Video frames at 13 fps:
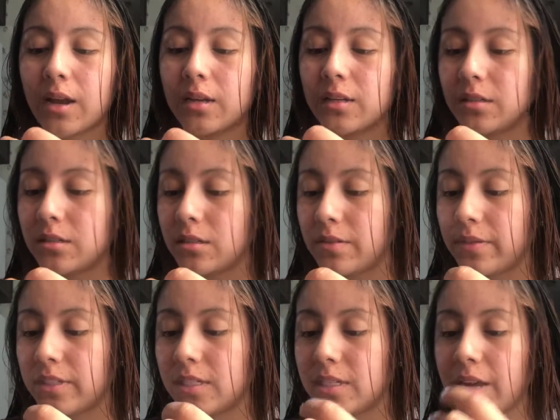it doesn't
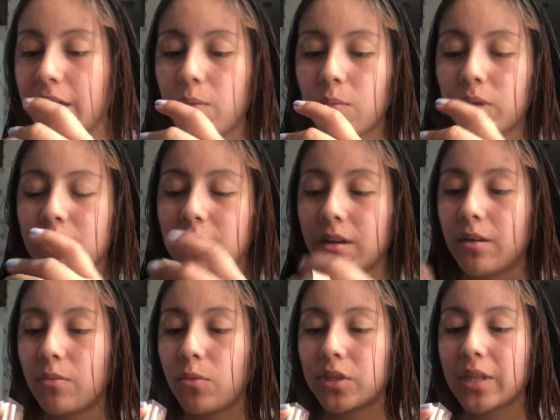even say what
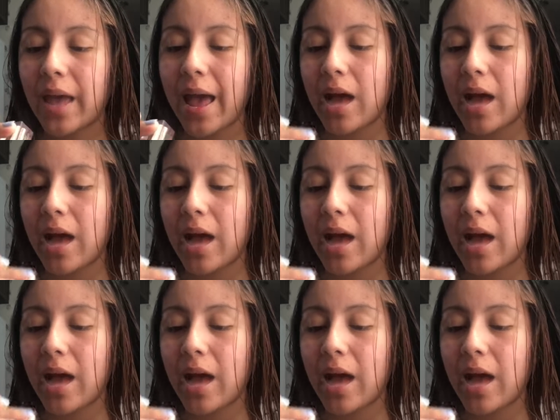the what the